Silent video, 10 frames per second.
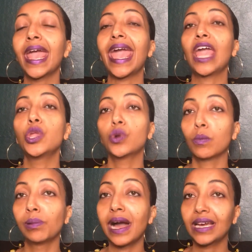and you are
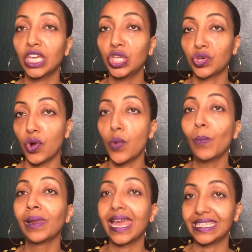blocking your own
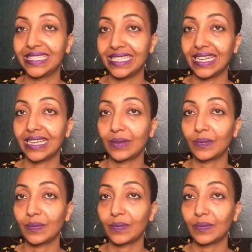blessing.